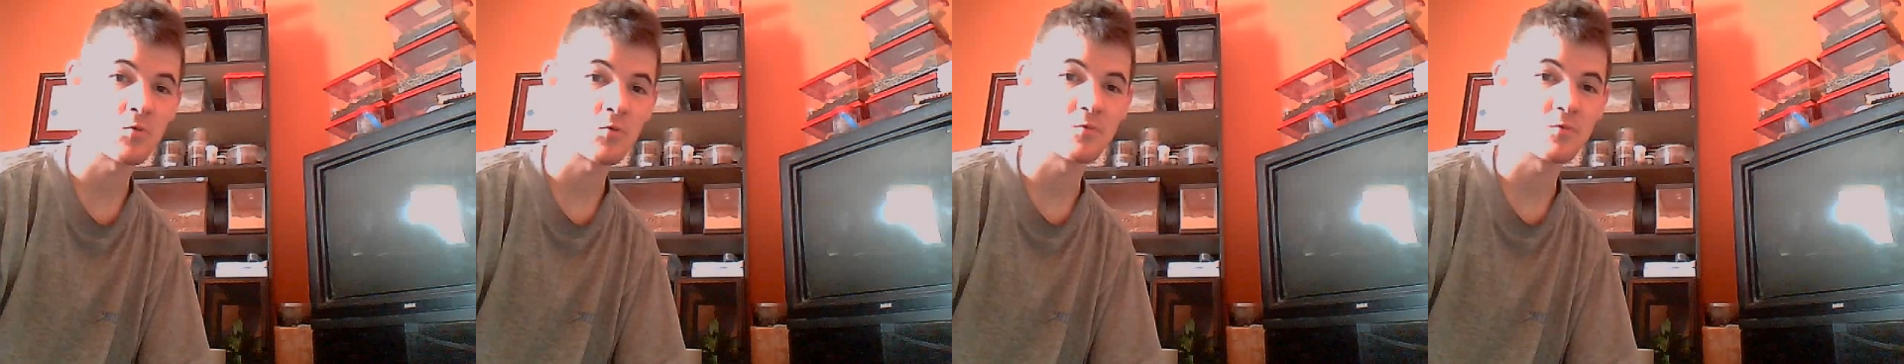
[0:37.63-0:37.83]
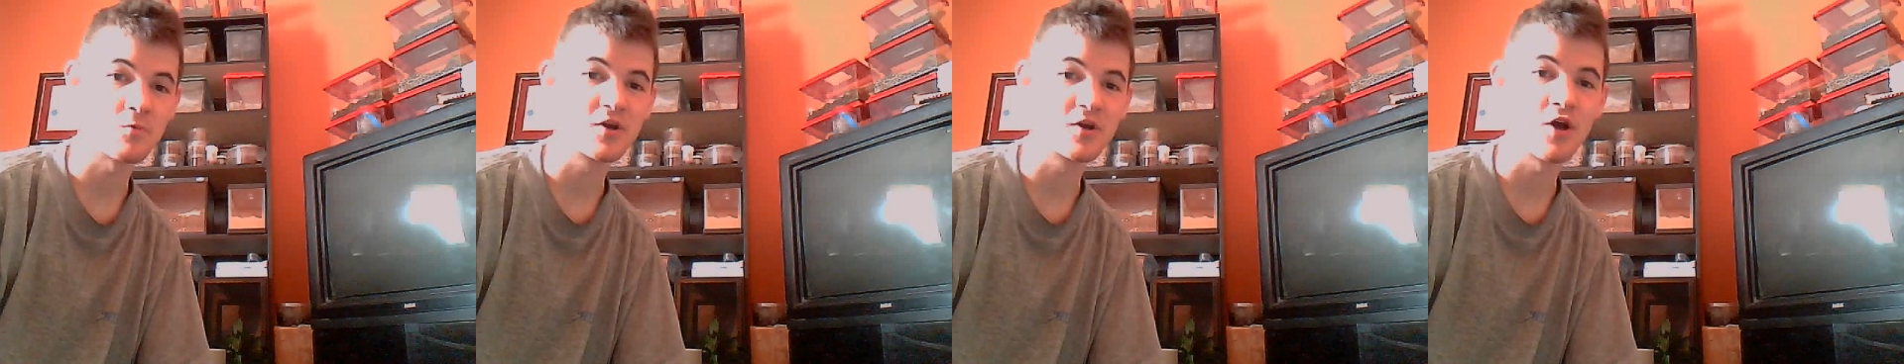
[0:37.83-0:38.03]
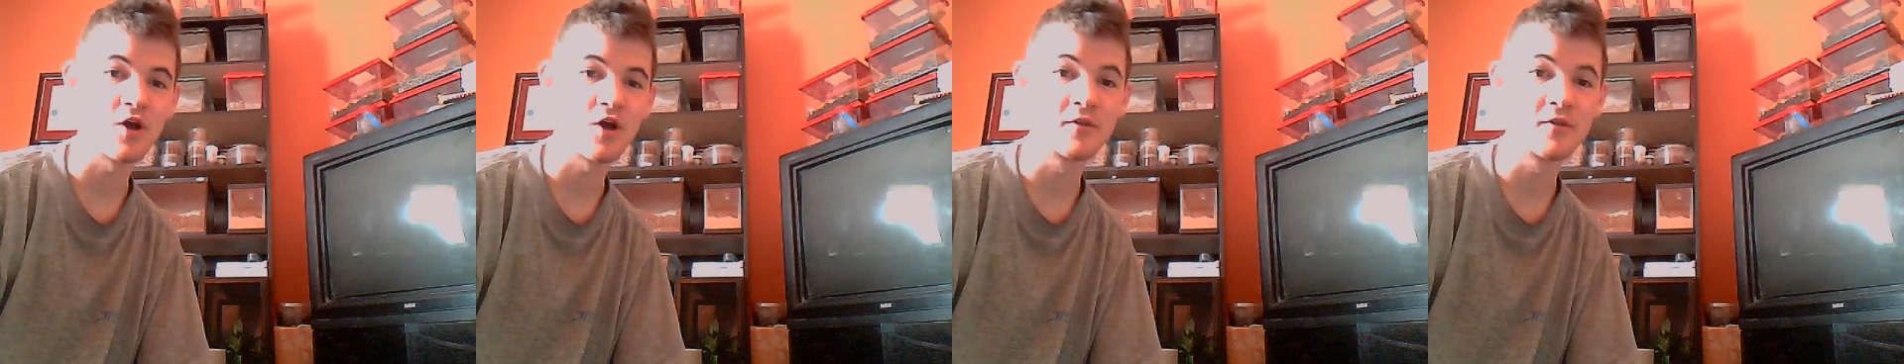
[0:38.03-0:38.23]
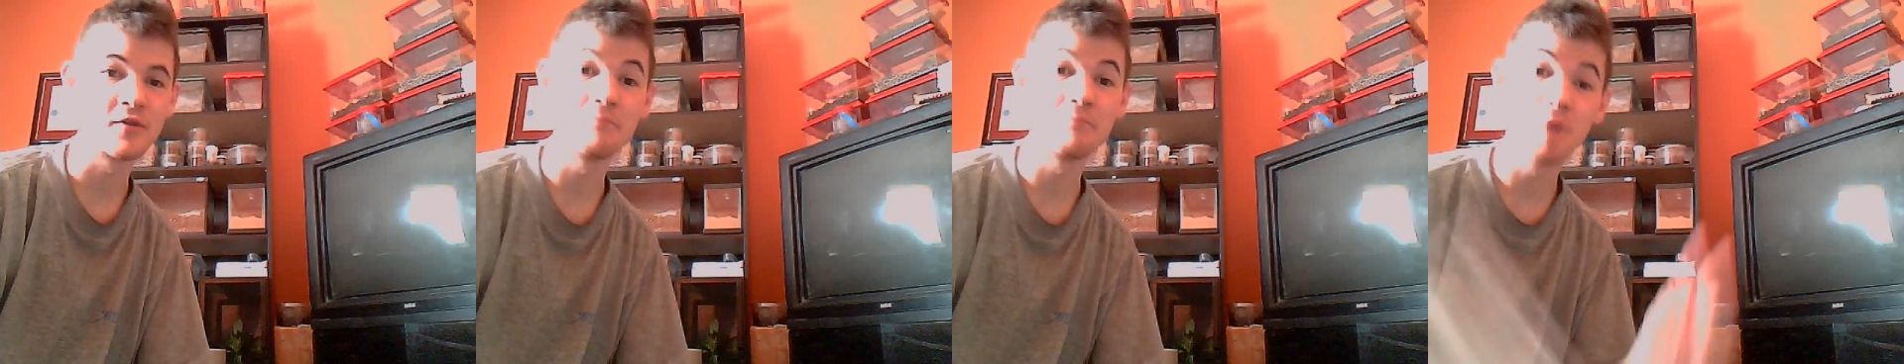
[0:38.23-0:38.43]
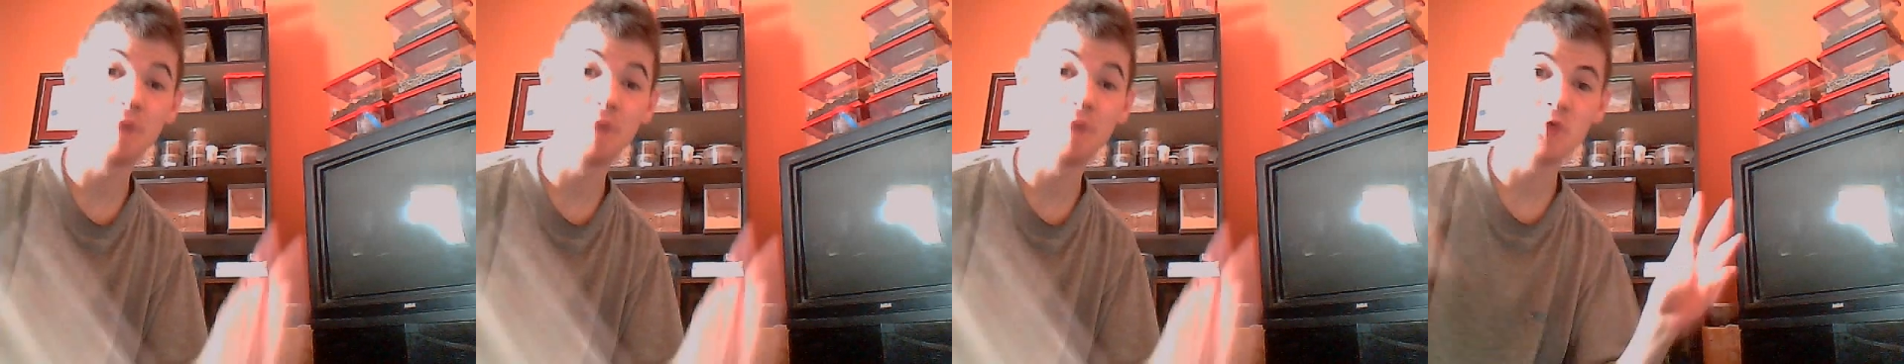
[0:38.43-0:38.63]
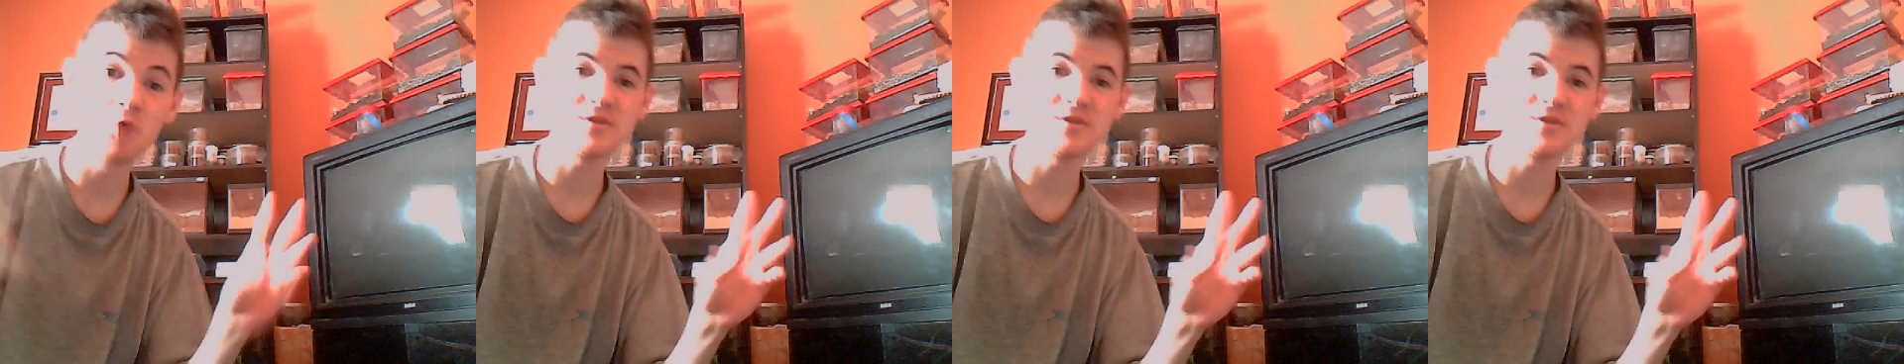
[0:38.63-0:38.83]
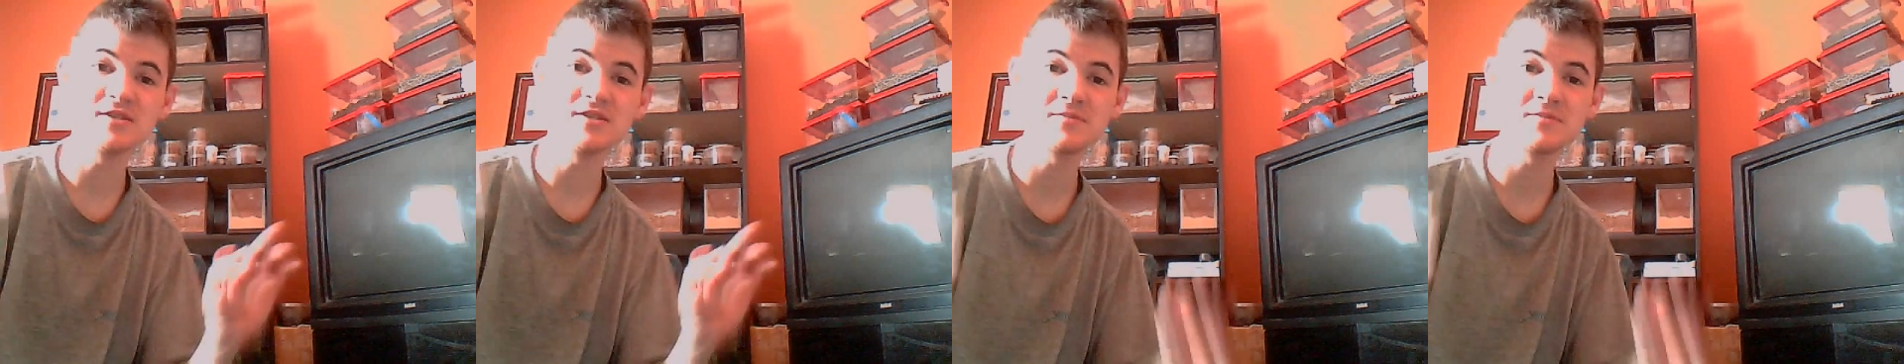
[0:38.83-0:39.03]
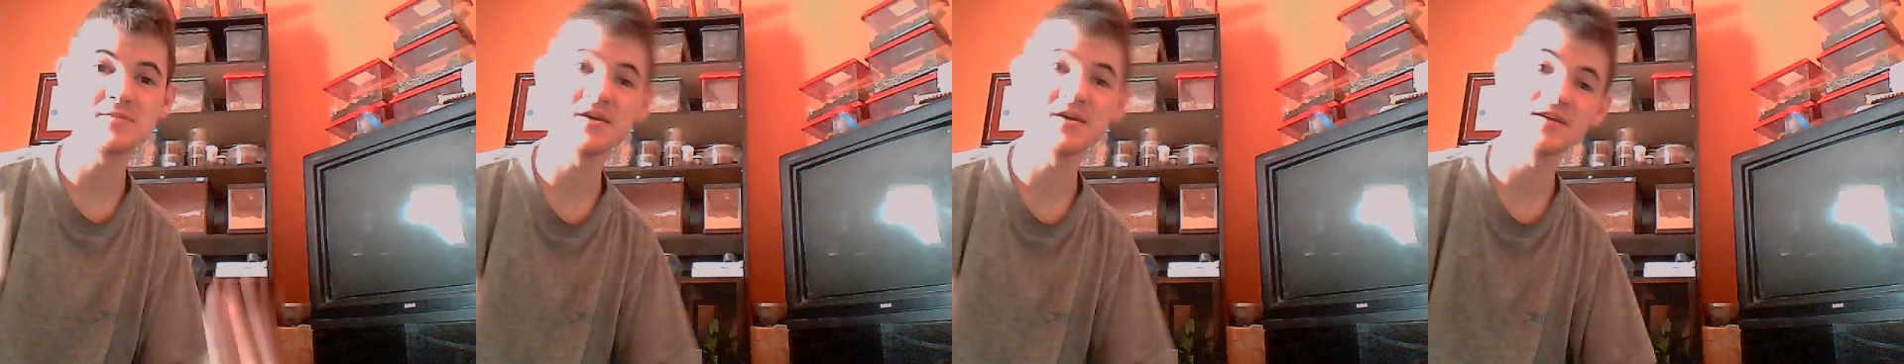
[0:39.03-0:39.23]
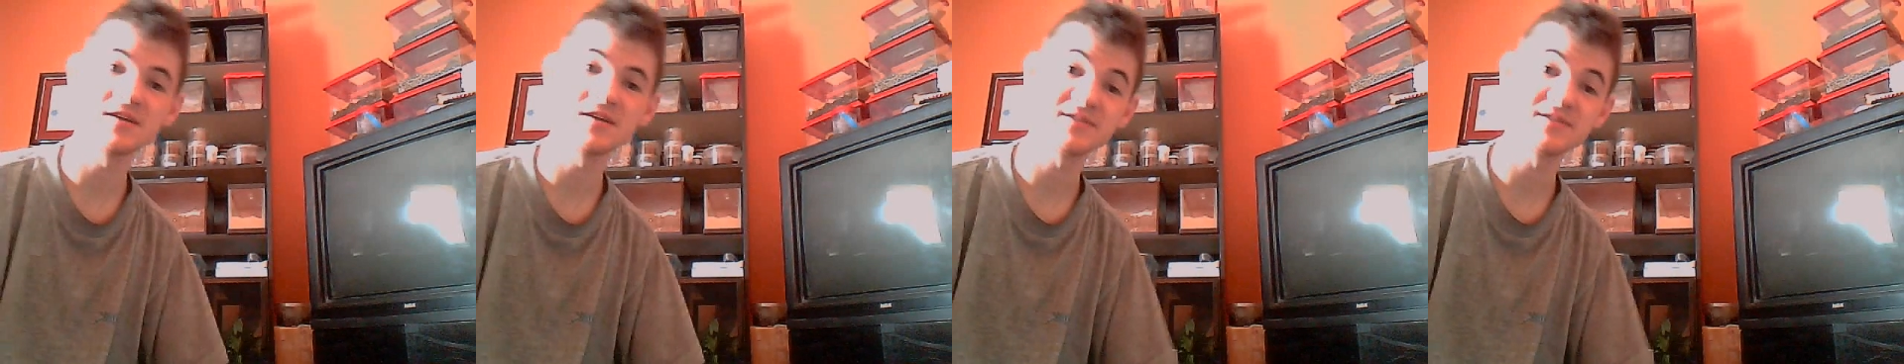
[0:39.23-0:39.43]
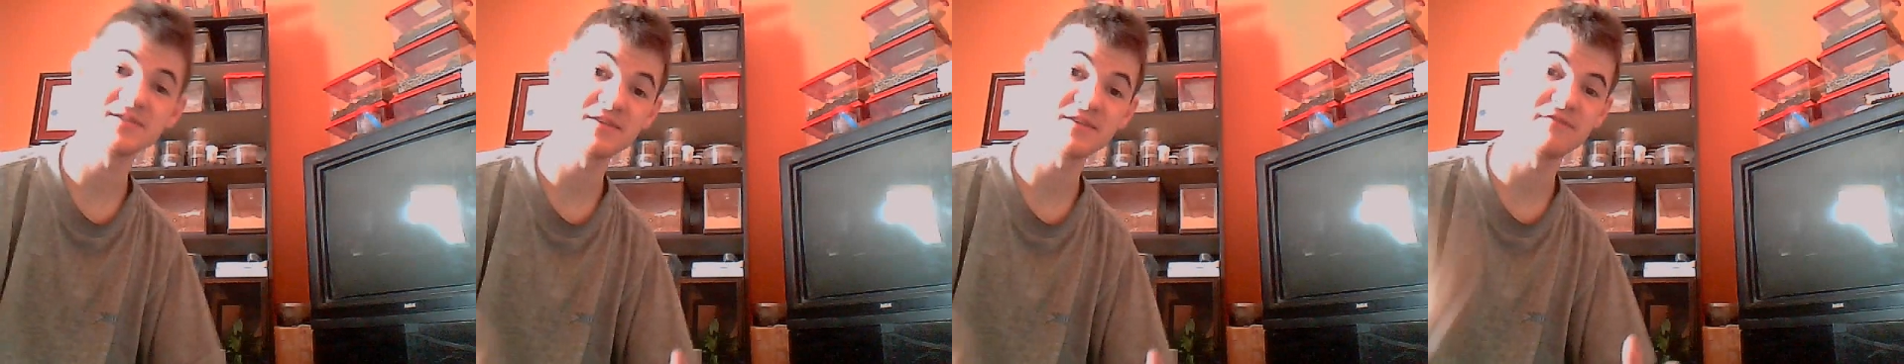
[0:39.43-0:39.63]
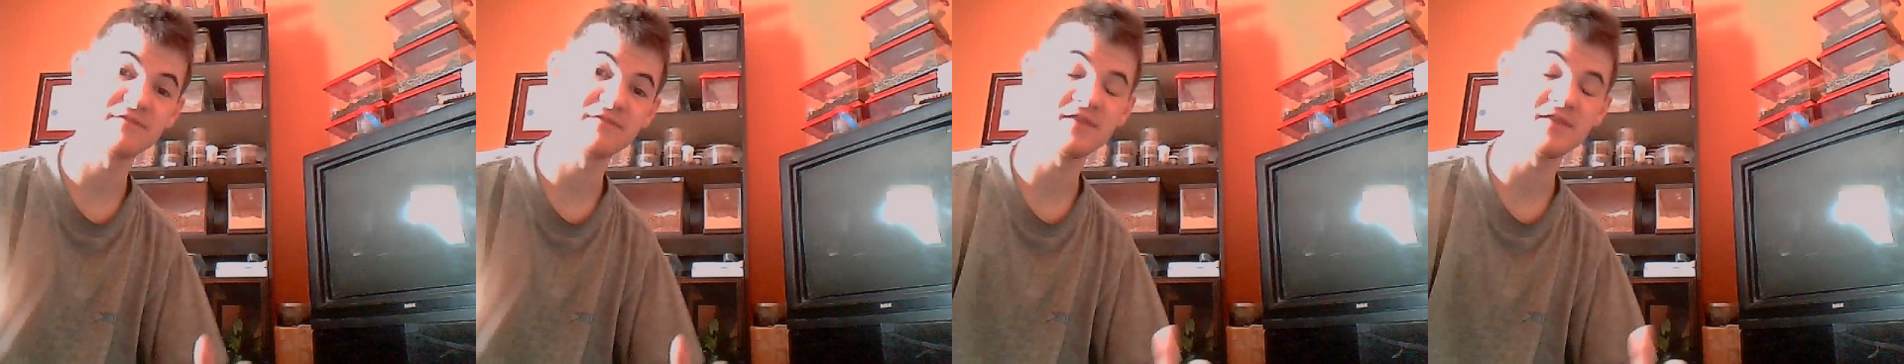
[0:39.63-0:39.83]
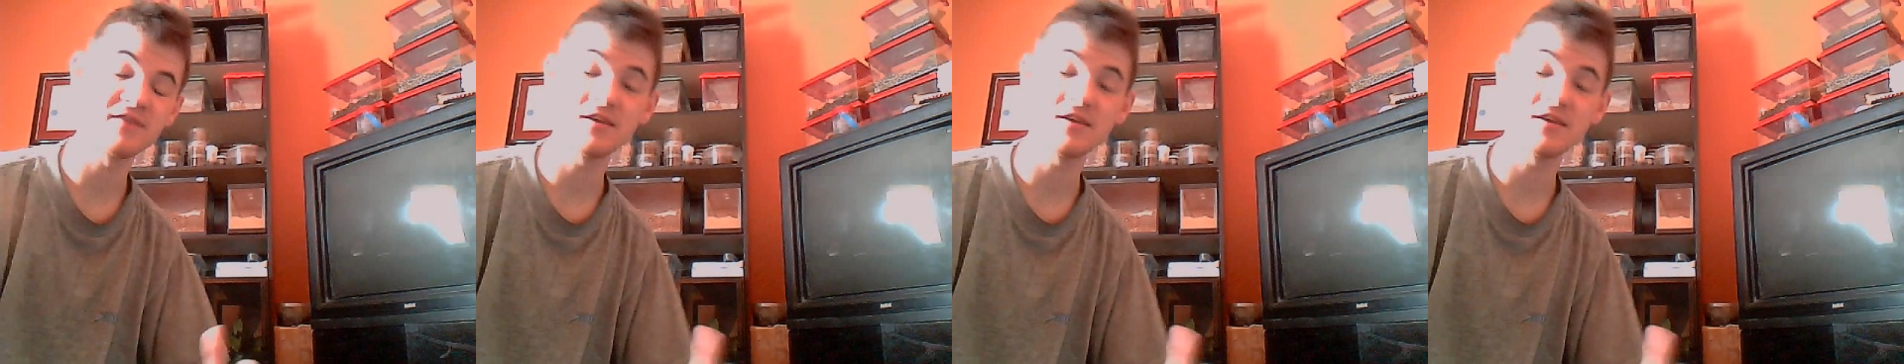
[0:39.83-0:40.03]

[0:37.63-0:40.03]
We call them Pokies because of